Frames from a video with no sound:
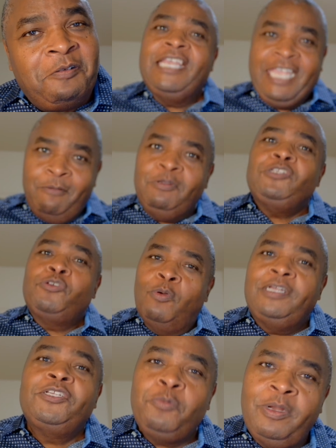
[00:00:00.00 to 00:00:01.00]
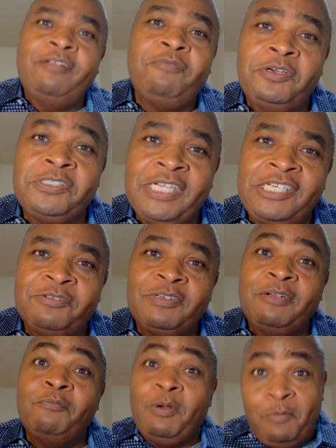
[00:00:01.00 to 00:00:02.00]
Can we join the 21st century
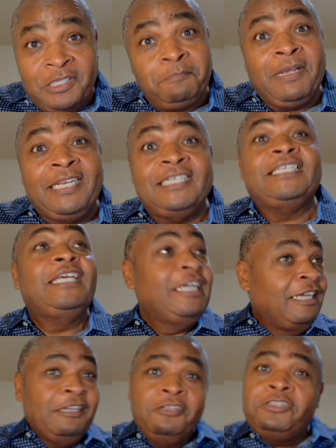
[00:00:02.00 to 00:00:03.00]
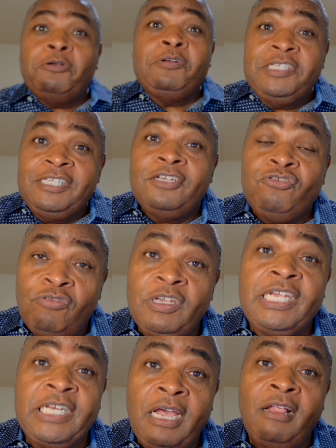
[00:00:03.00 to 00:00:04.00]
when we're spending $36
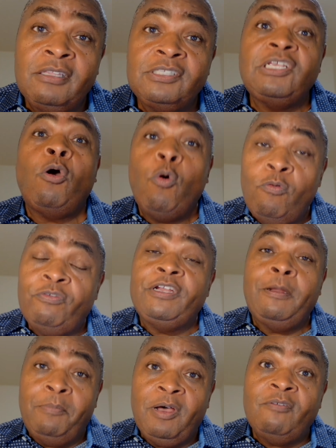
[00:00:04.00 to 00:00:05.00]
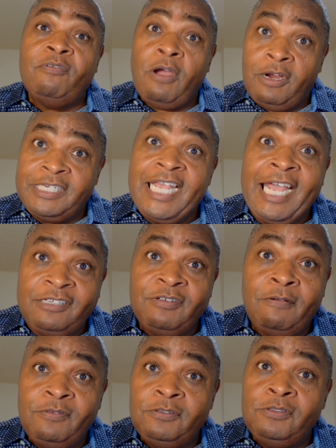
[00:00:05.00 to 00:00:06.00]
trillion over and above our tax
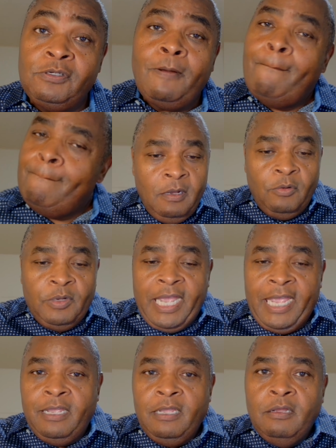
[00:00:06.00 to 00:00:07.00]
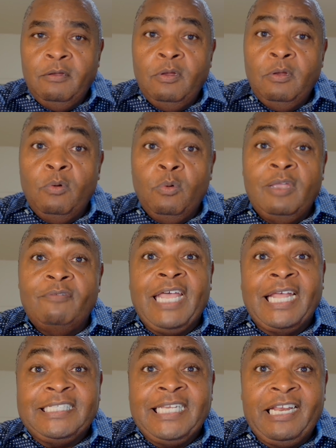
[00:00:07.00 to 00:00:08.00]
revenues? Okay. Well, if
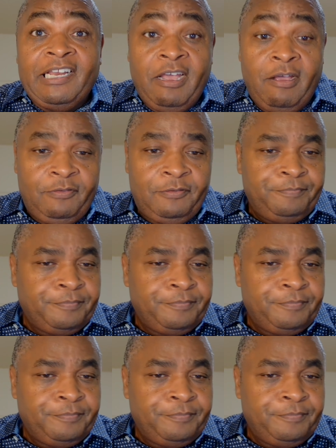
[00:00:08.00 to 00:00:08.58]
that's not enough,